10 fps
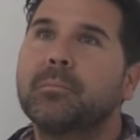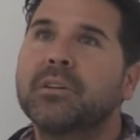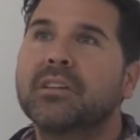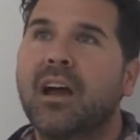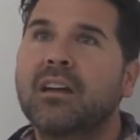
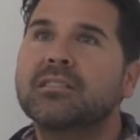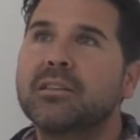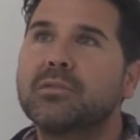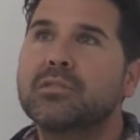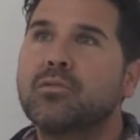but to us,
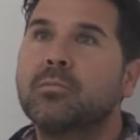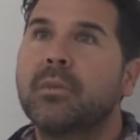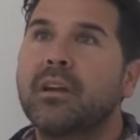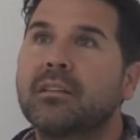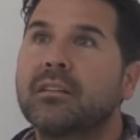he was
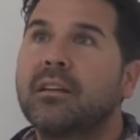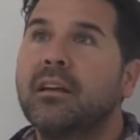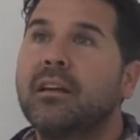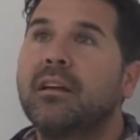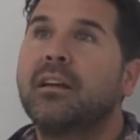Utmeh.
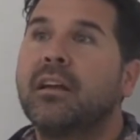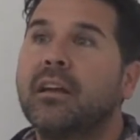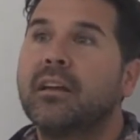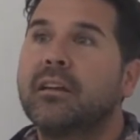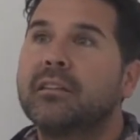
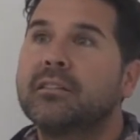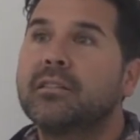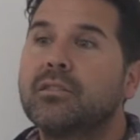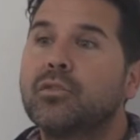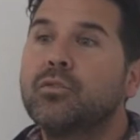
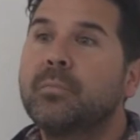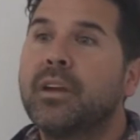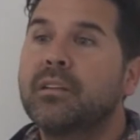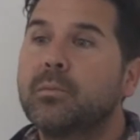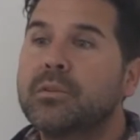And
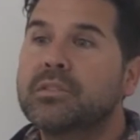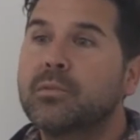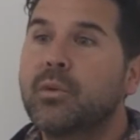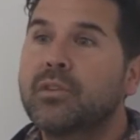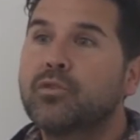Utmeh was
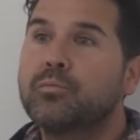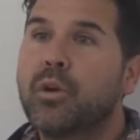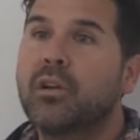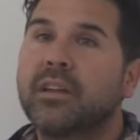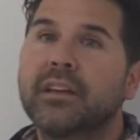the one who
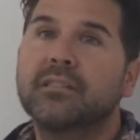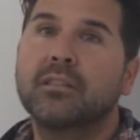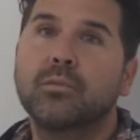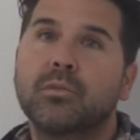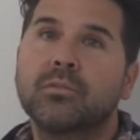brought light
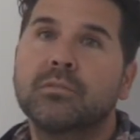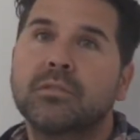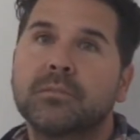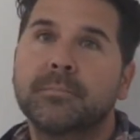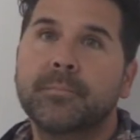to the
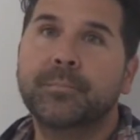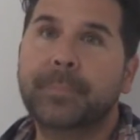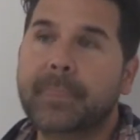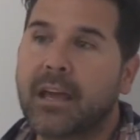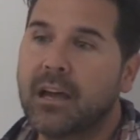world.
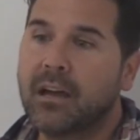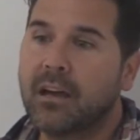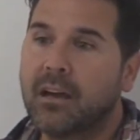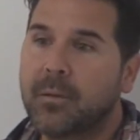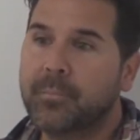
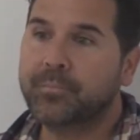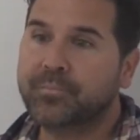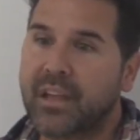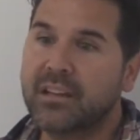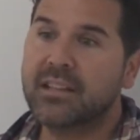
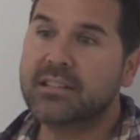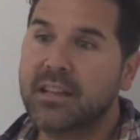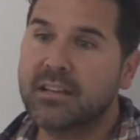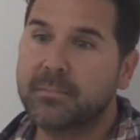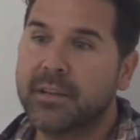And they
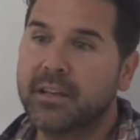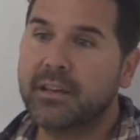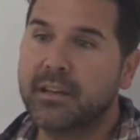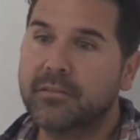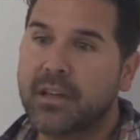say in the
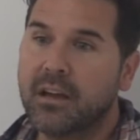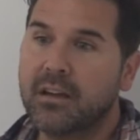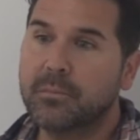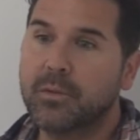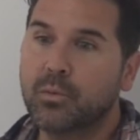beginning of
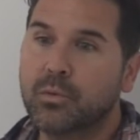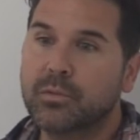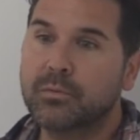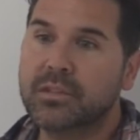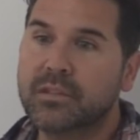time, the
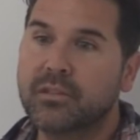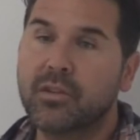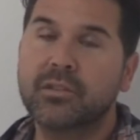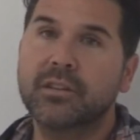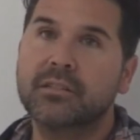world was in
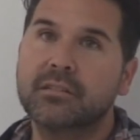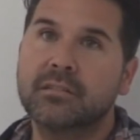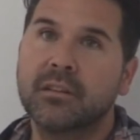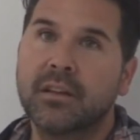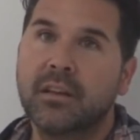
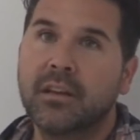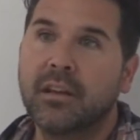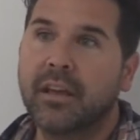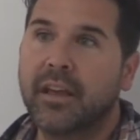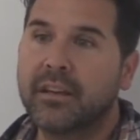darkness.
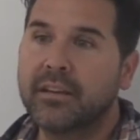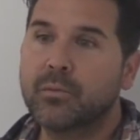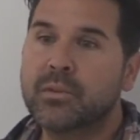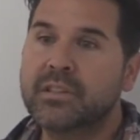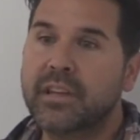And
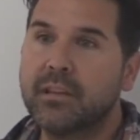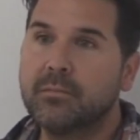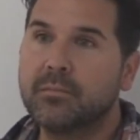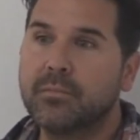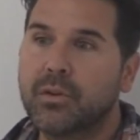it was
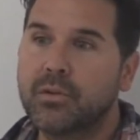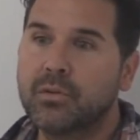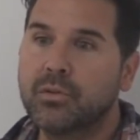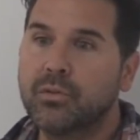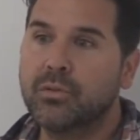him
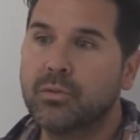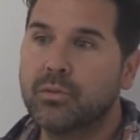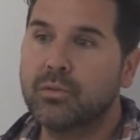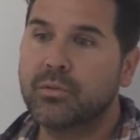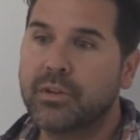
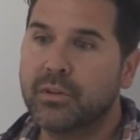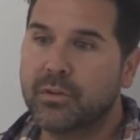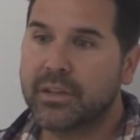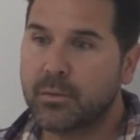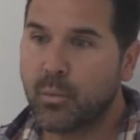who, you
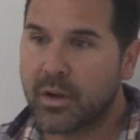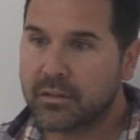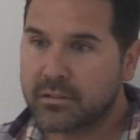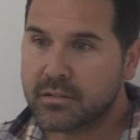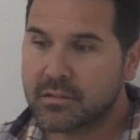know, he
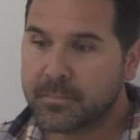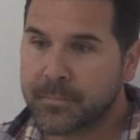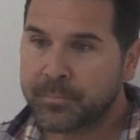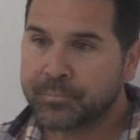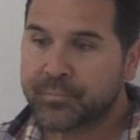went
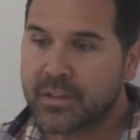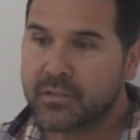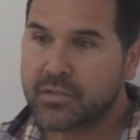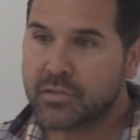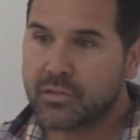
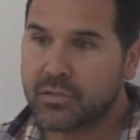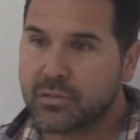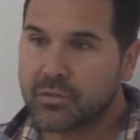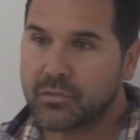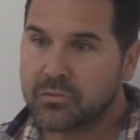
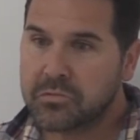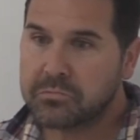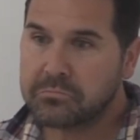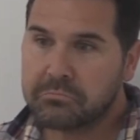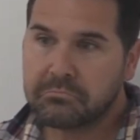through